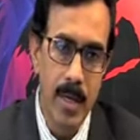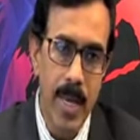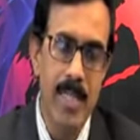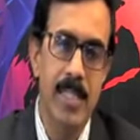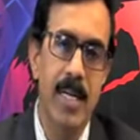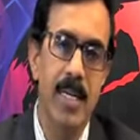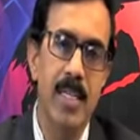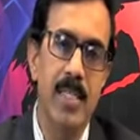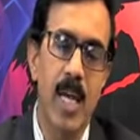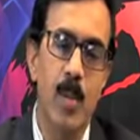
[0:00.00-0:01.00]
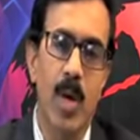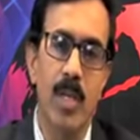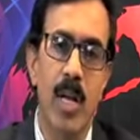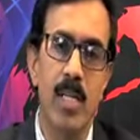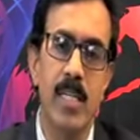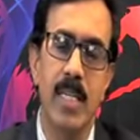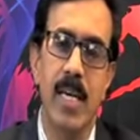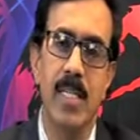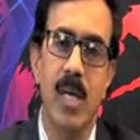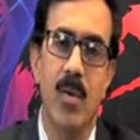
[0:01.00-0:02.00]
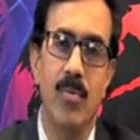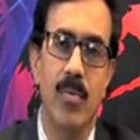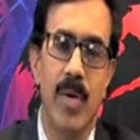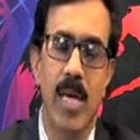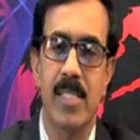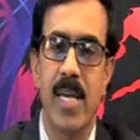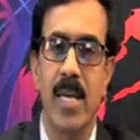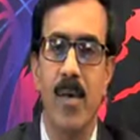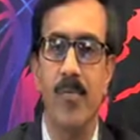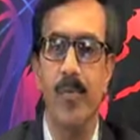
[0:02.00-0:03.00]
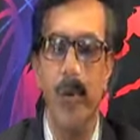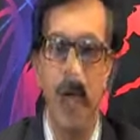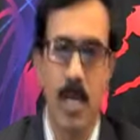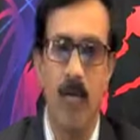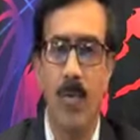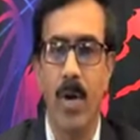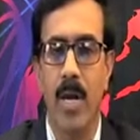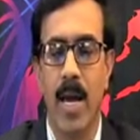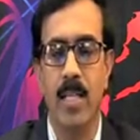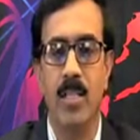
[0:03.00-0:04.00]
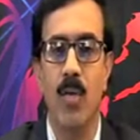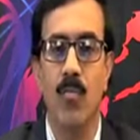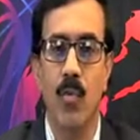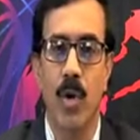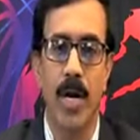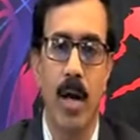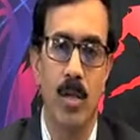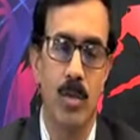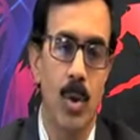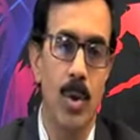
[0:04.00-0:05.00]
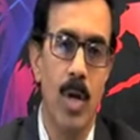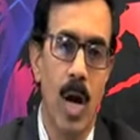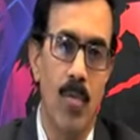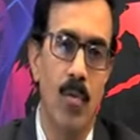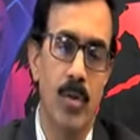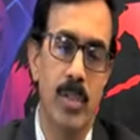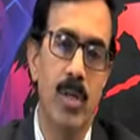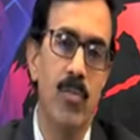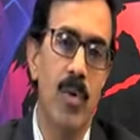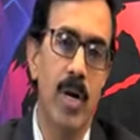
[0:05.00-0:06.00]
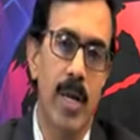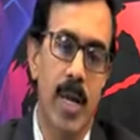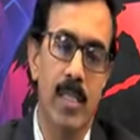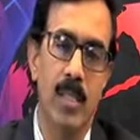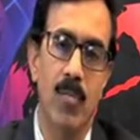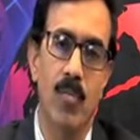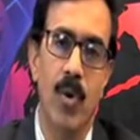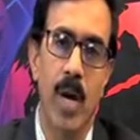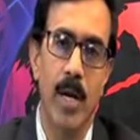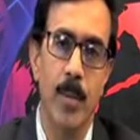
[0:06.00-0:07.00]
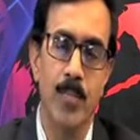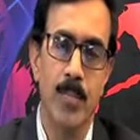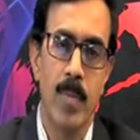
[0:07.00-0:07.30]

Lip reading: extend the same analogy in case of SiF, sulfur hexafluoride also. Of course, sulfur hexafluoride